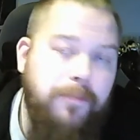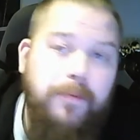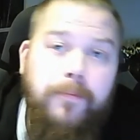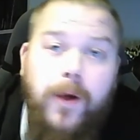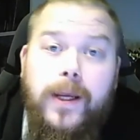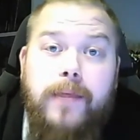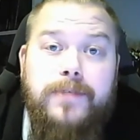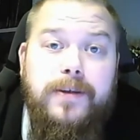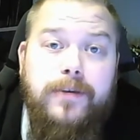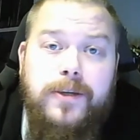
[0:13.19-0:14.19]
My name's
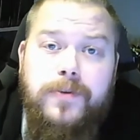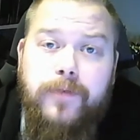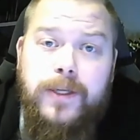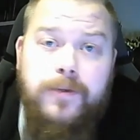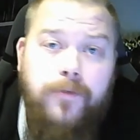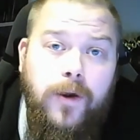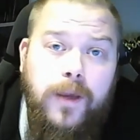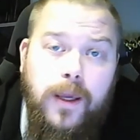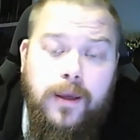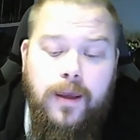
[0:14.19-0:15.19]
Andreas Norwegian
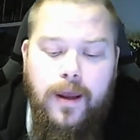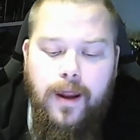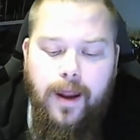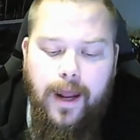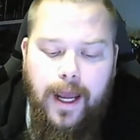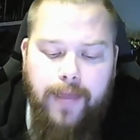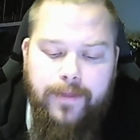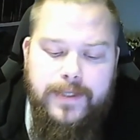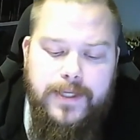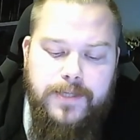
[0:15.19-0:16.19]
Viking and
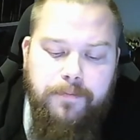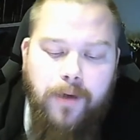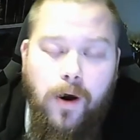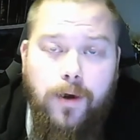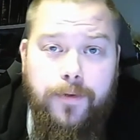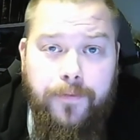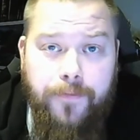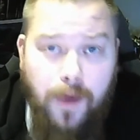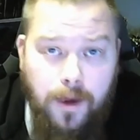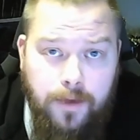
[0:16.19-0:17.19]
this is part
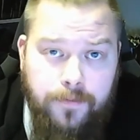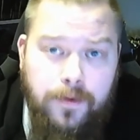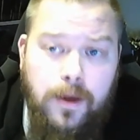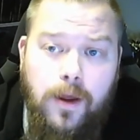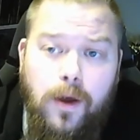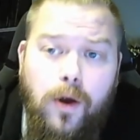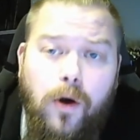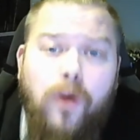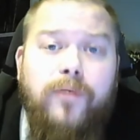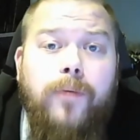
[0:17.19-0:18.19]
5
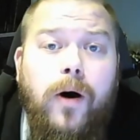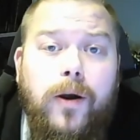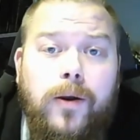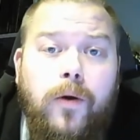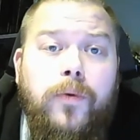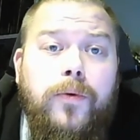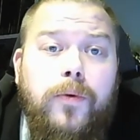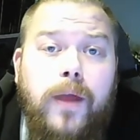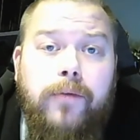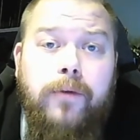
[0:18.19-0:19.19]
of my go through
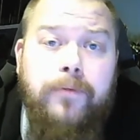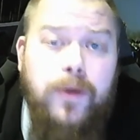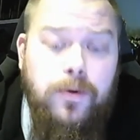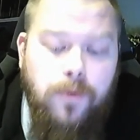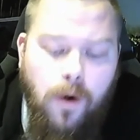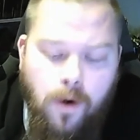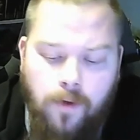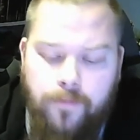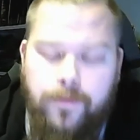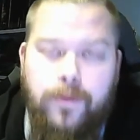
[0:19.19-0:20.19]
and review of
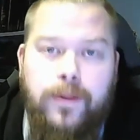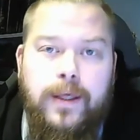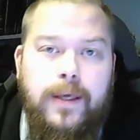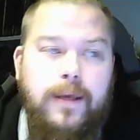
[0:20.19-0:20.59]
the